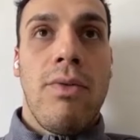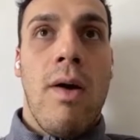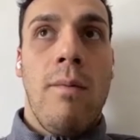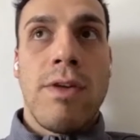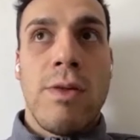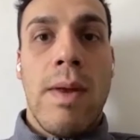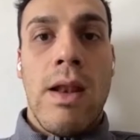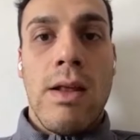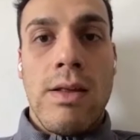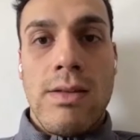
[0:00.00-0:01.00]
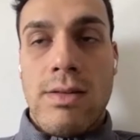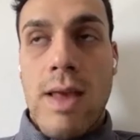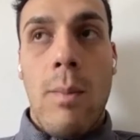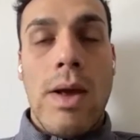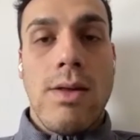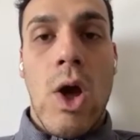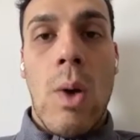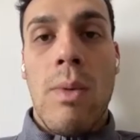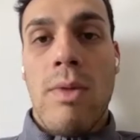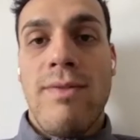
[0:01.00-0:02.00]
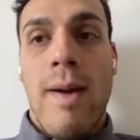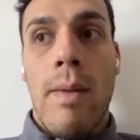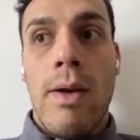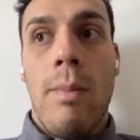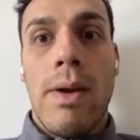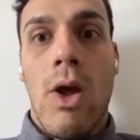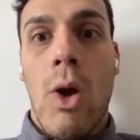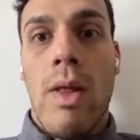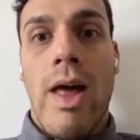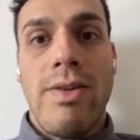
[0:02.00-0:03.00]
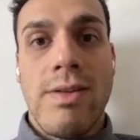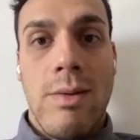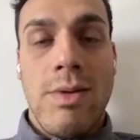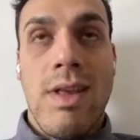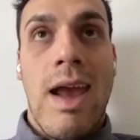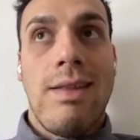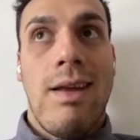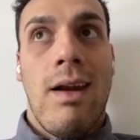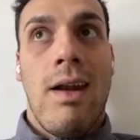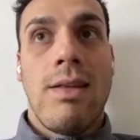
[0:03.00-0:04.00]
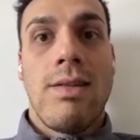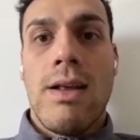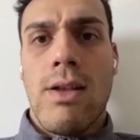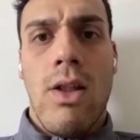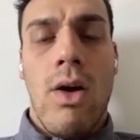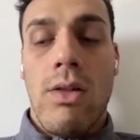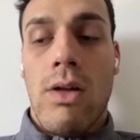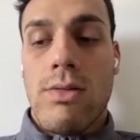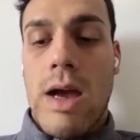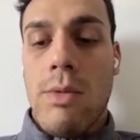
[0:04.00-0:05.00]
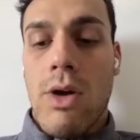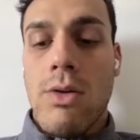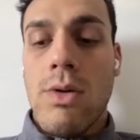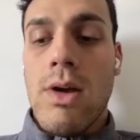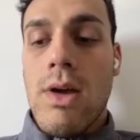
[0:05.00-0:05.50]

Obviously, spending 10 weeks at home with my family, not been home like that since I was 18 or 19, a long time ago.